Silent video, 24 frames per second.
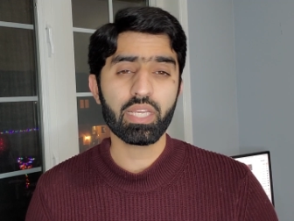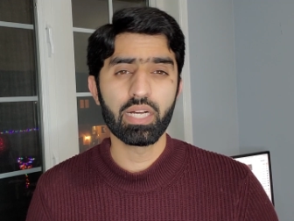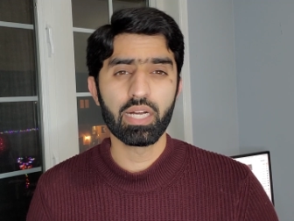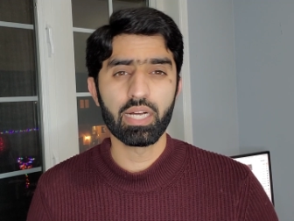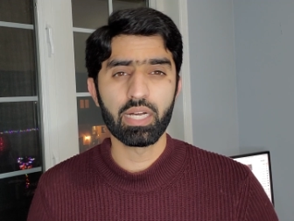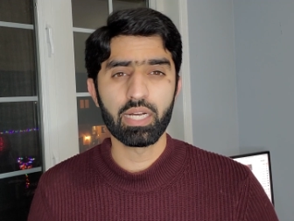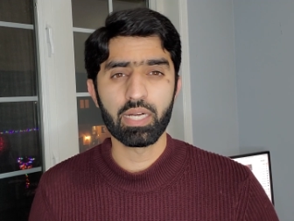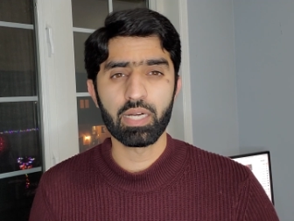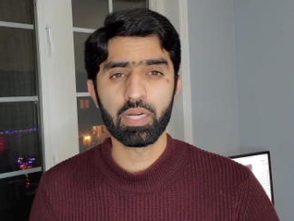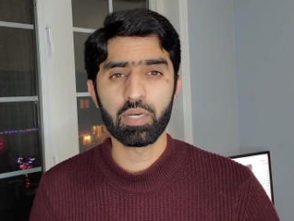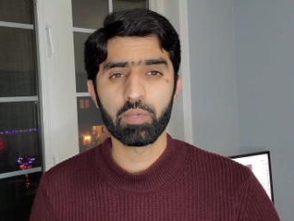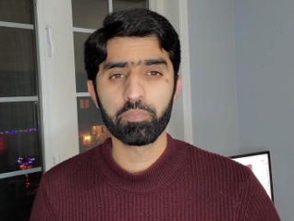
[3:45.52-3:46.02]

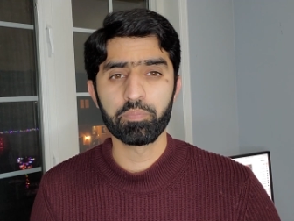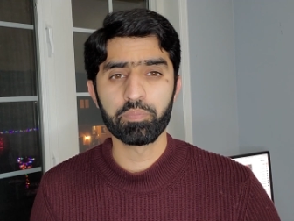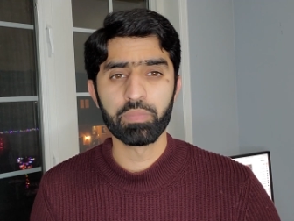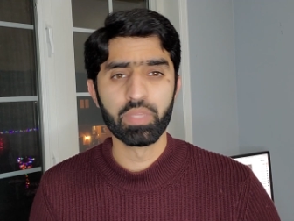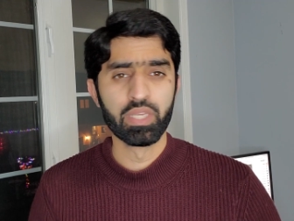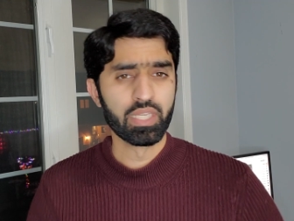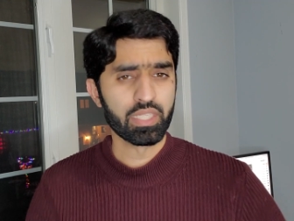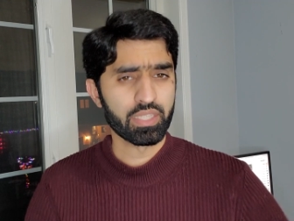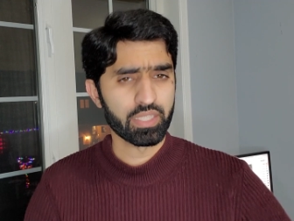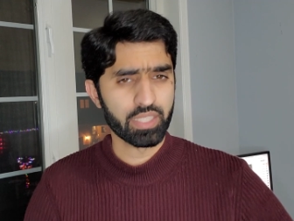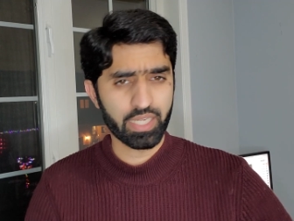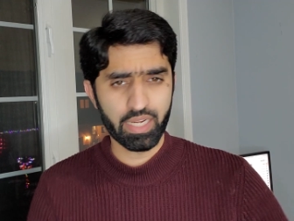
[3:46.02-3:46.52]
Um,
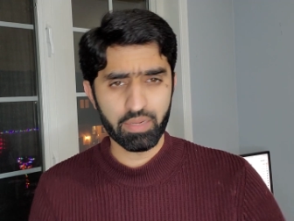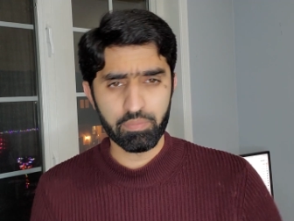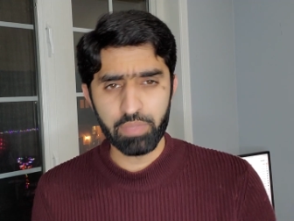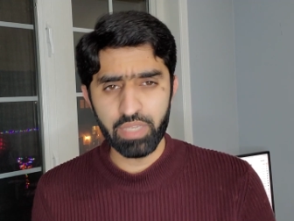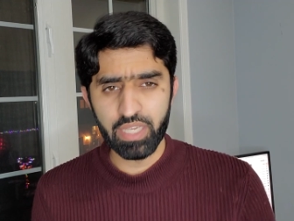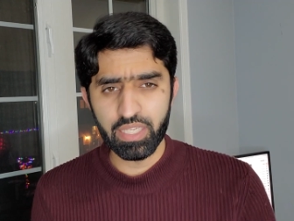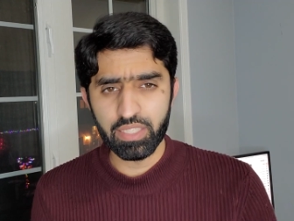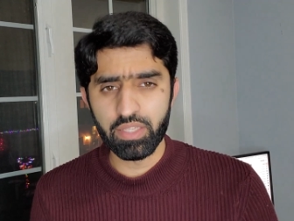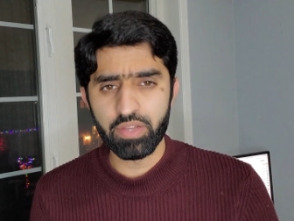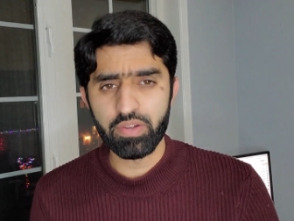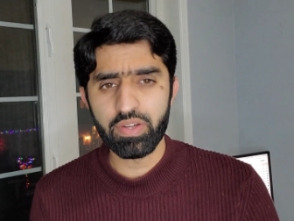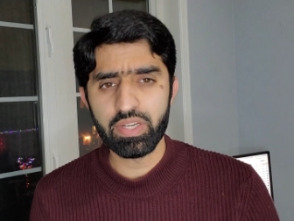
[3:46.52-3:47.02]
there can
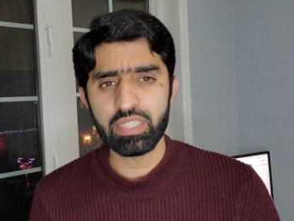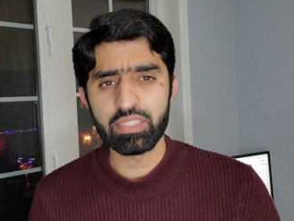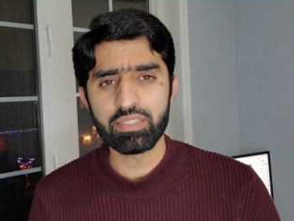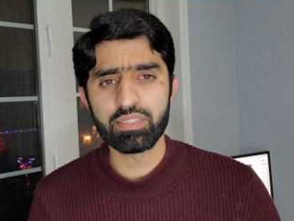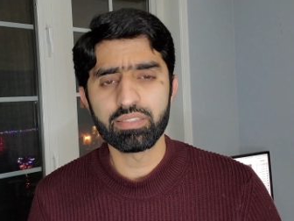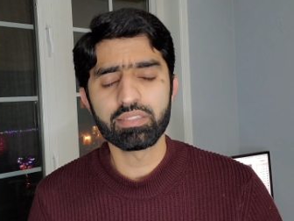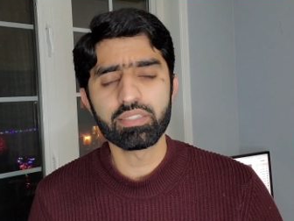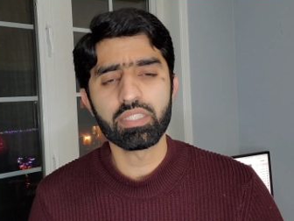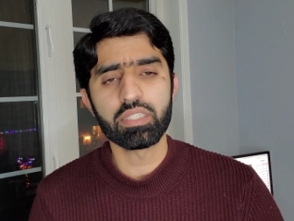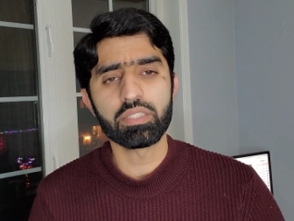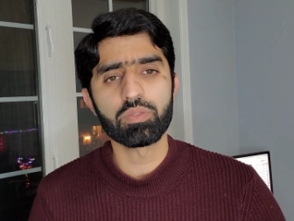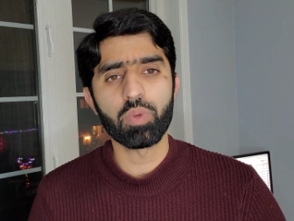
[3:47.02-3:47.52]
be other
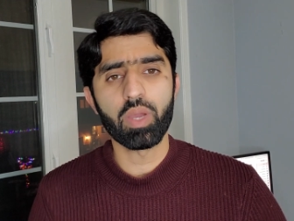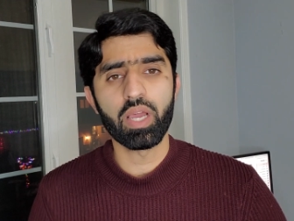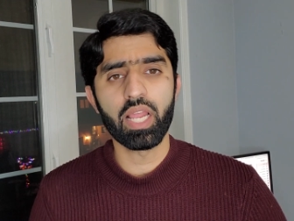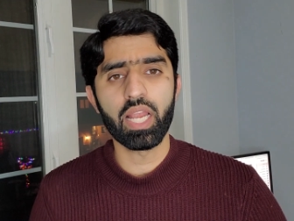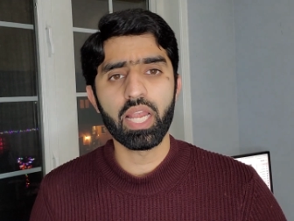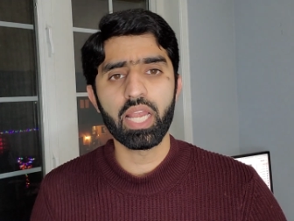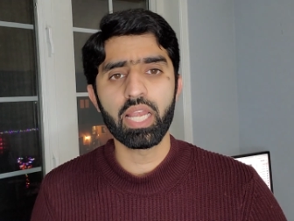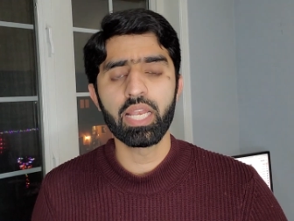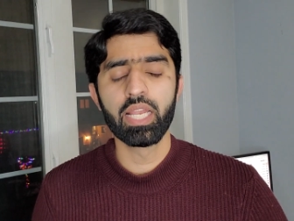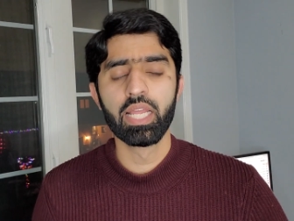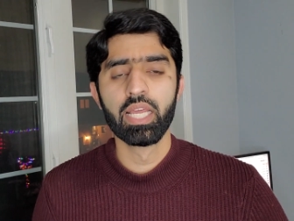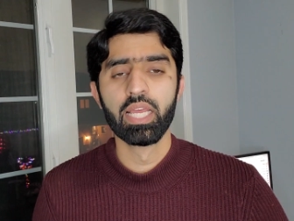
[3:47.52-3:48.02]
reasons as
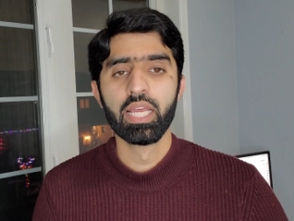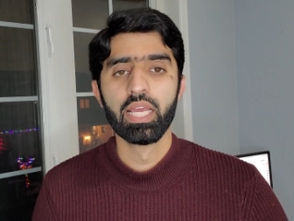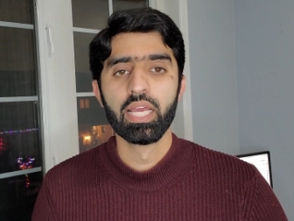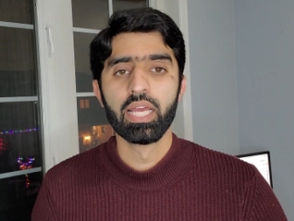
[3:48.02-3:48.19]
well.